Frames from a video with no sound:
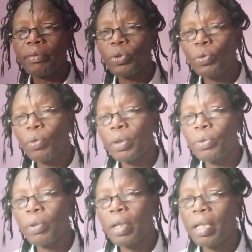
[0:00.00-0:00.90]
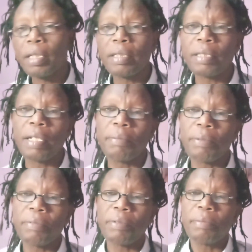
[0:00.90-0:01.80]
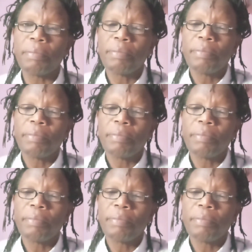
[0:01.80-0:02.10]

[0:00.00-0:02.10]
towards where light is coming from.